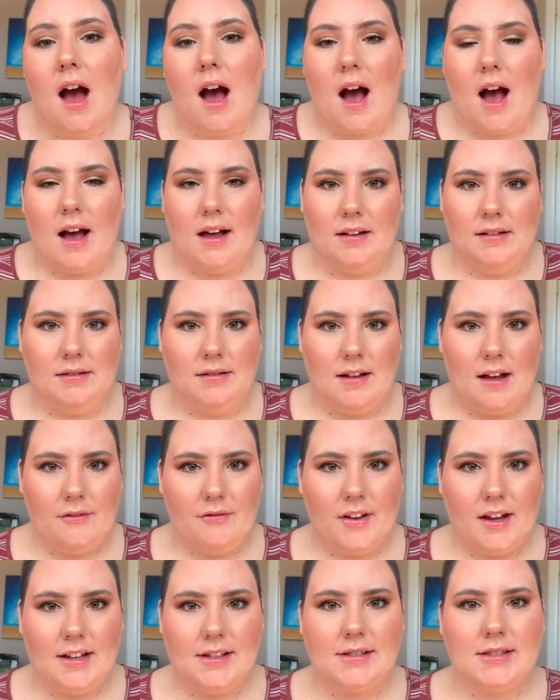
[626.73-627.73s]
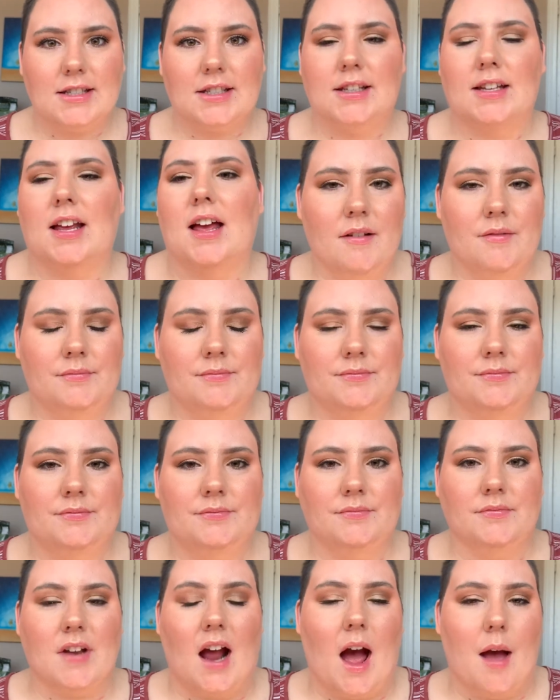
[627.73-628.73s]
I love it.
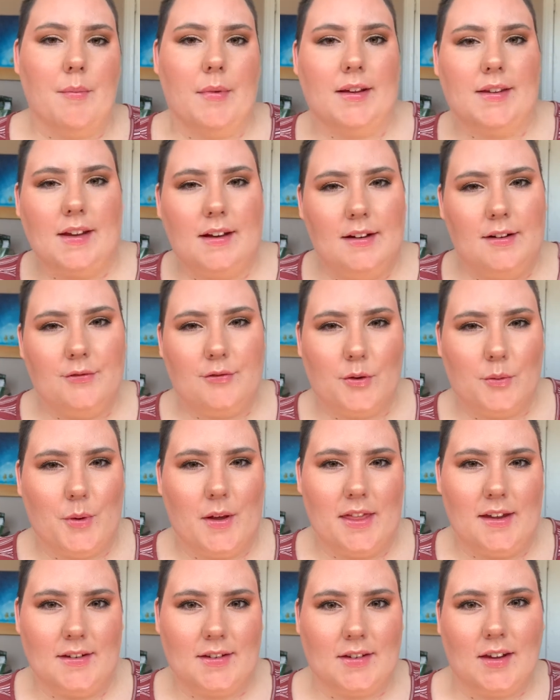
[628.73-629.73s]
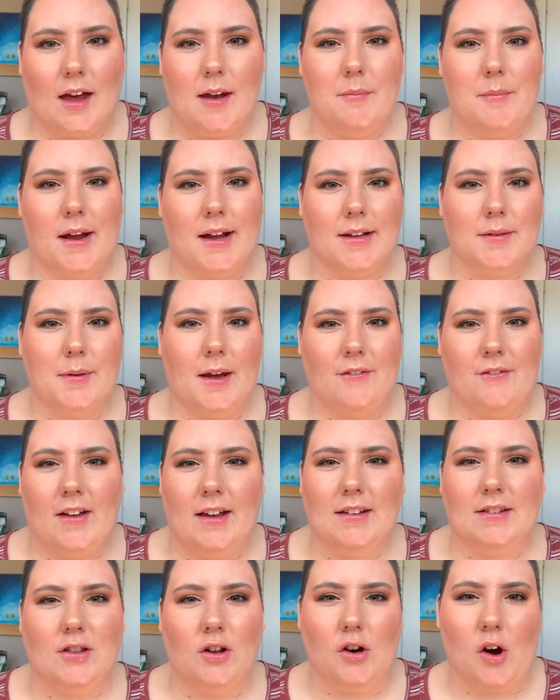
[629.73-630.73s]
I'm excited for when the sun makes my
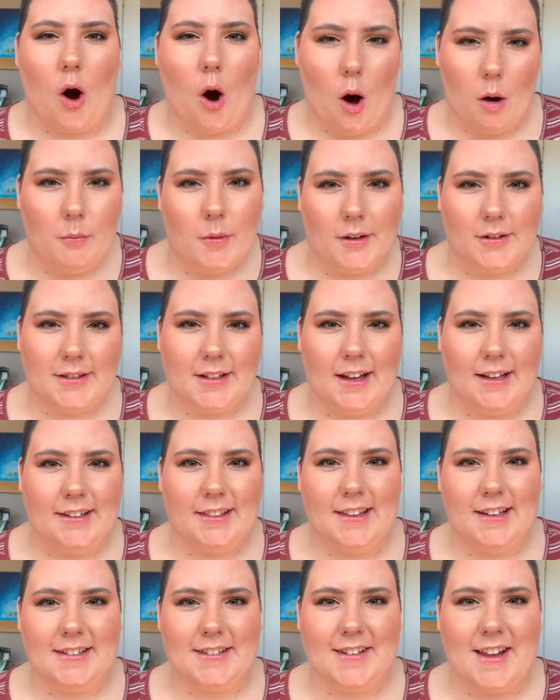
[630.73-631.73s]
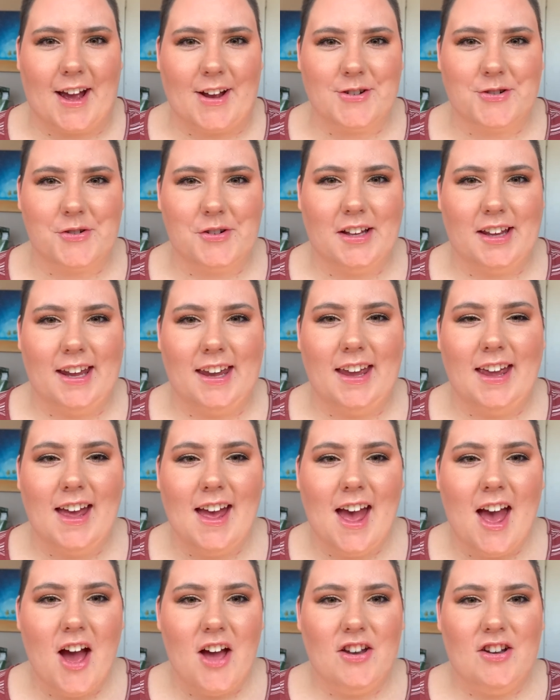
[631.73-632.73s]
face look almost like this naturally.
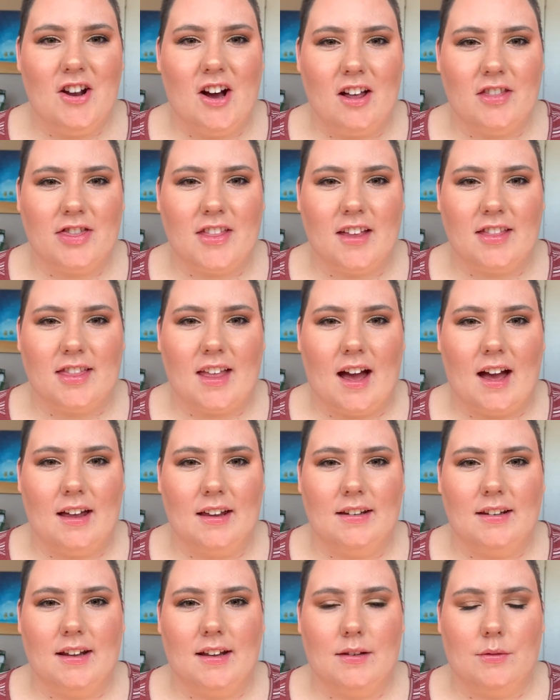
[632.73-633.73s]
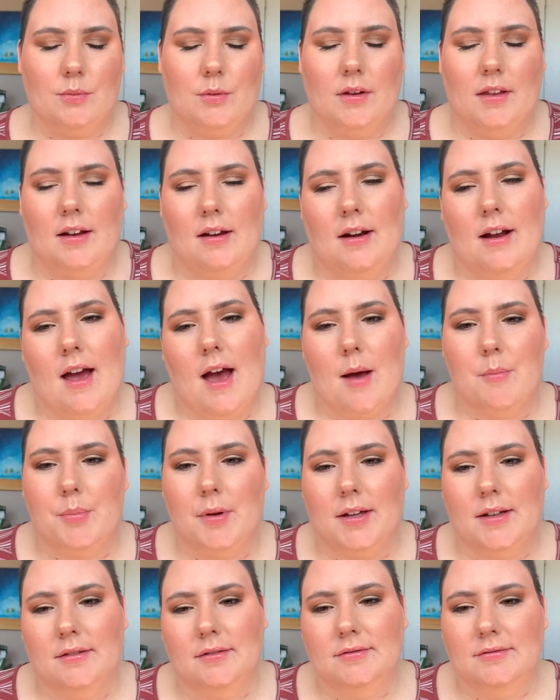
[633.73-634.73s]
Not that that is really gonna
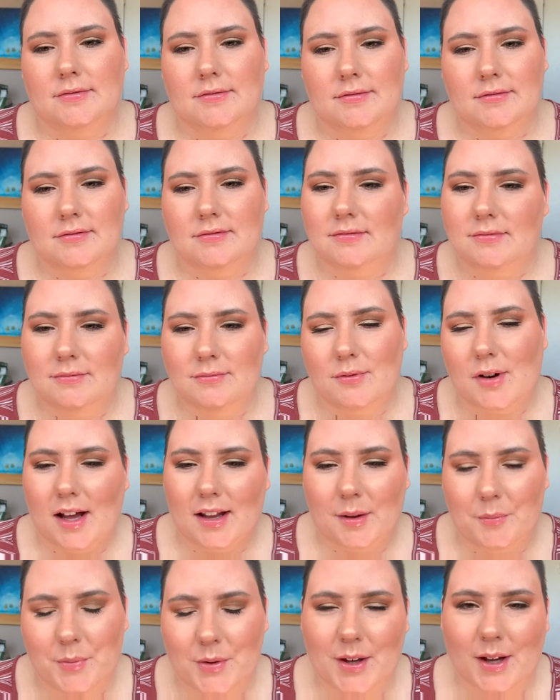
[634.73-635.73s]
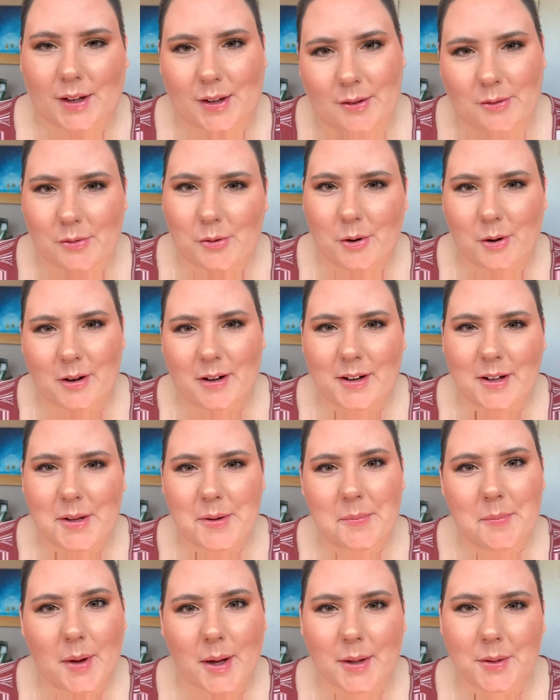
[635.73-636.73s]
happen while I'm stuck in
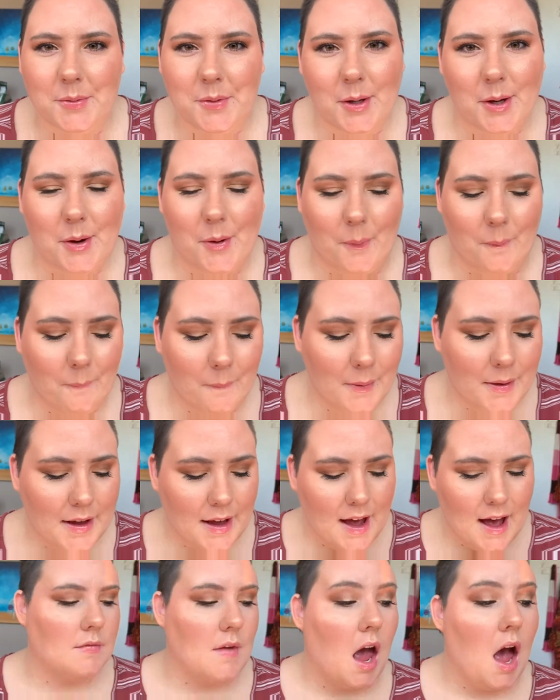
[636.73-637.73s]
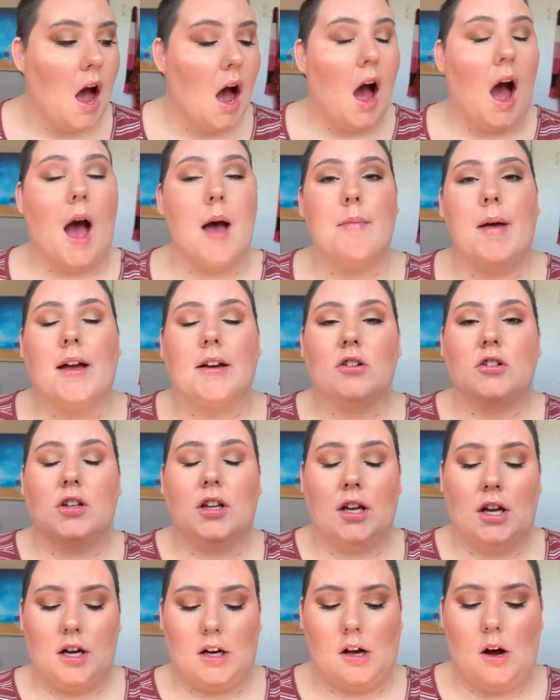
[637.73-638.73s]
quarantine, but you know. I'm
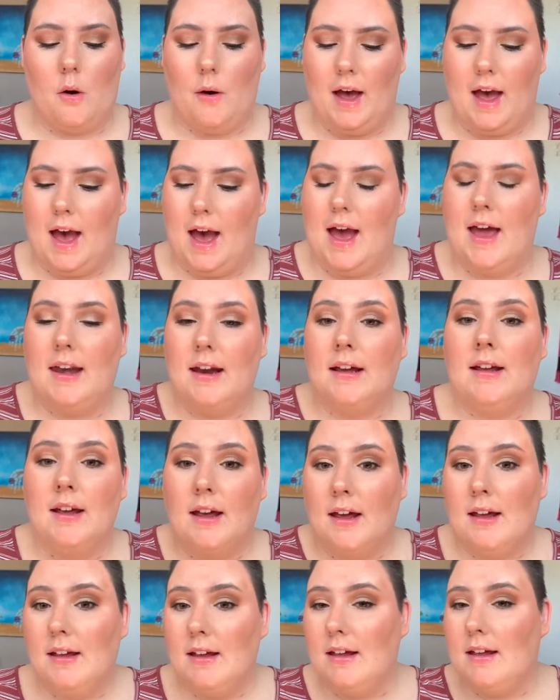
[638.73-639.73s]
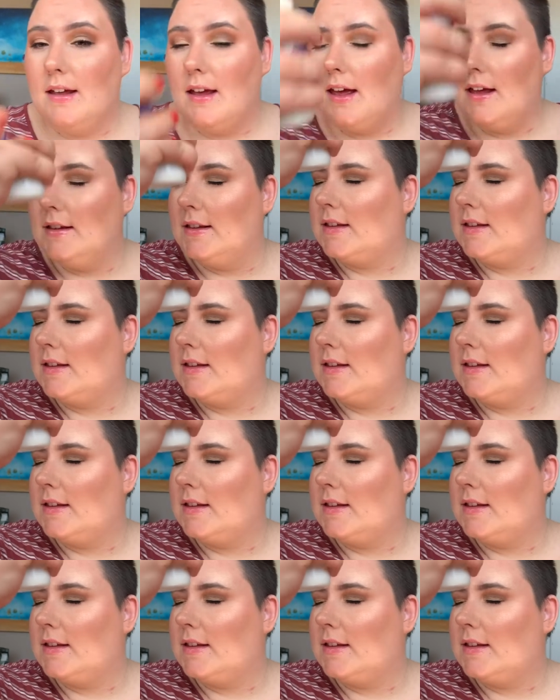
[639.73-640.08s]
actually gonna go ahead and